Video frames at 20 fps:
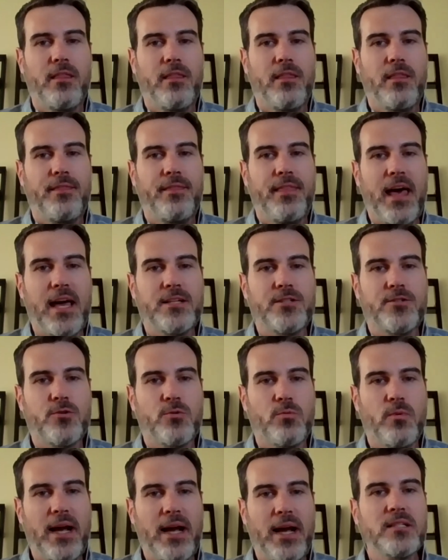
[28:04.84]
that
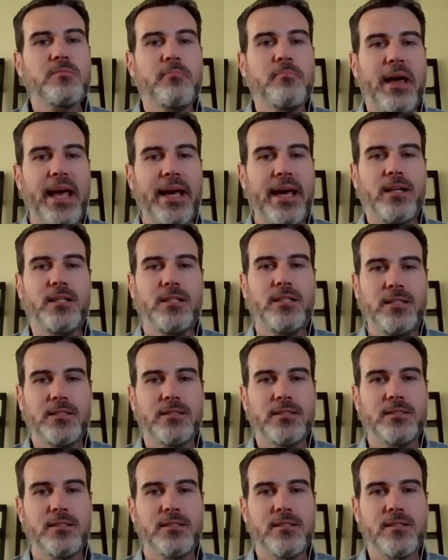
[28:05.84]
direct mail
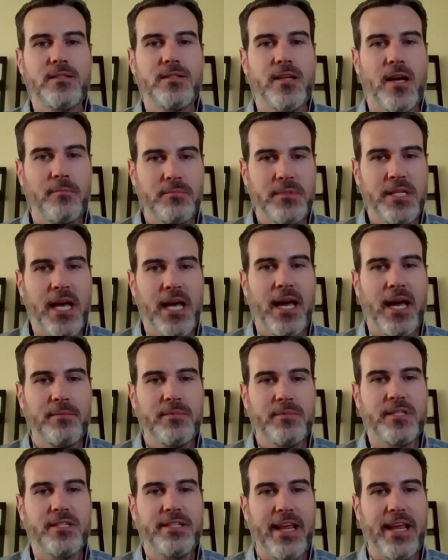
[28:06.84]
sometimes
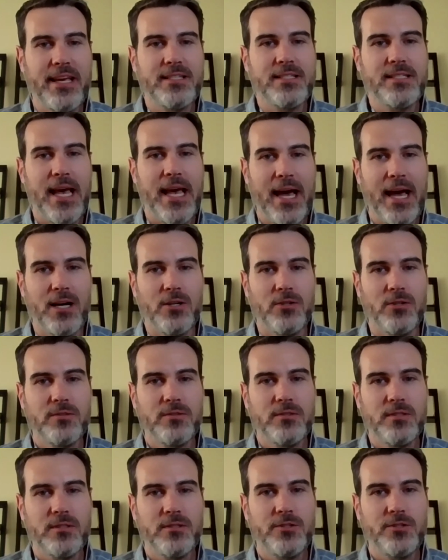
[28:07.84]
stands out,
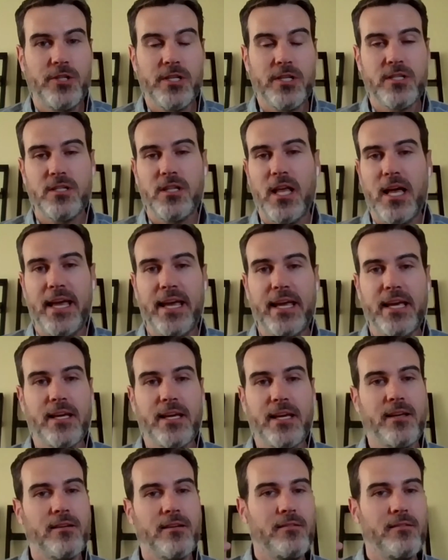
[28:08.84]
just like,